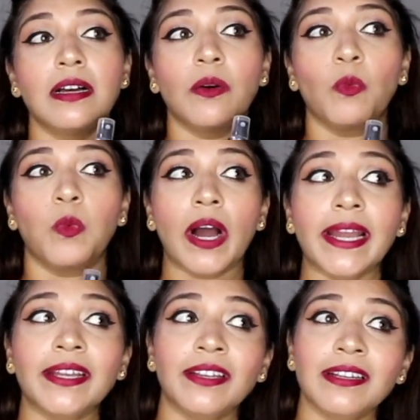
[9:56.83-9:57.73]

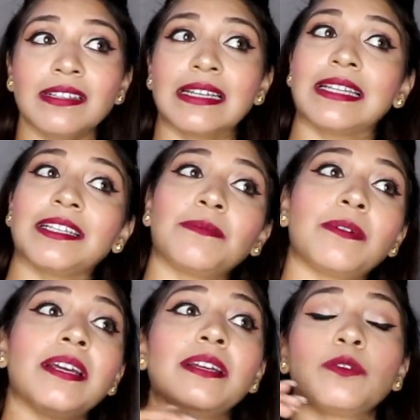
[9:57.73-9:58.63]
Why you need a setting
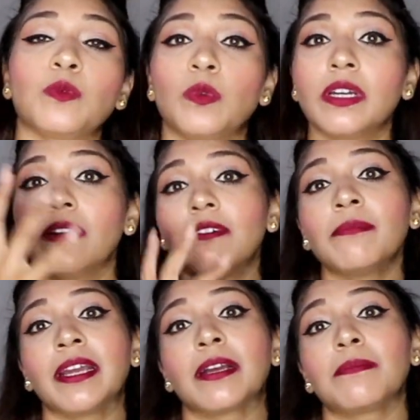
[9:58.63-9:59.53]
spray is whatever
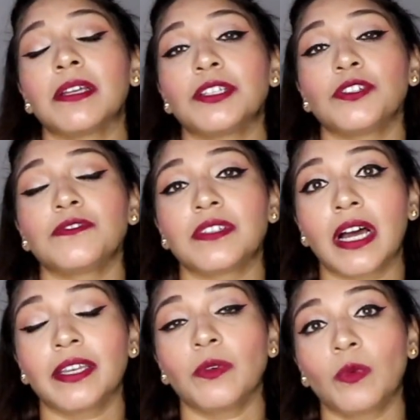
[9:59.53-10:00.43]
makeup that you've
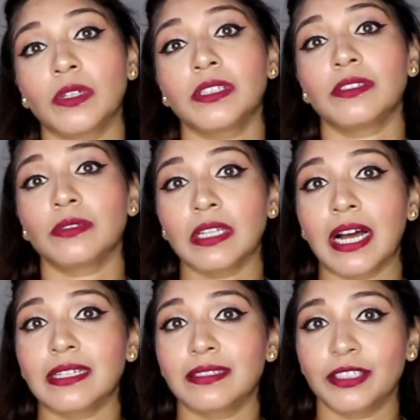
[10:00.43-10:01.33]
done, you want it to
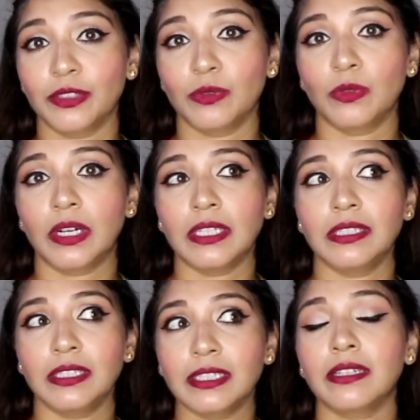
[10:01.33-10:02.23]
last you a
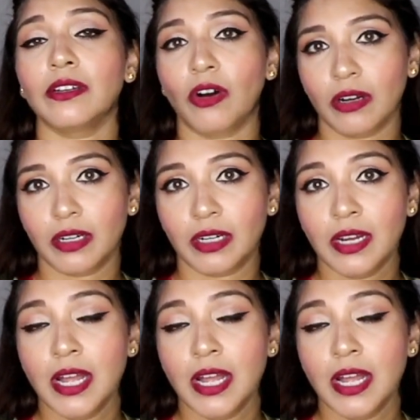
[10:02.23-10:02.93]
little longer.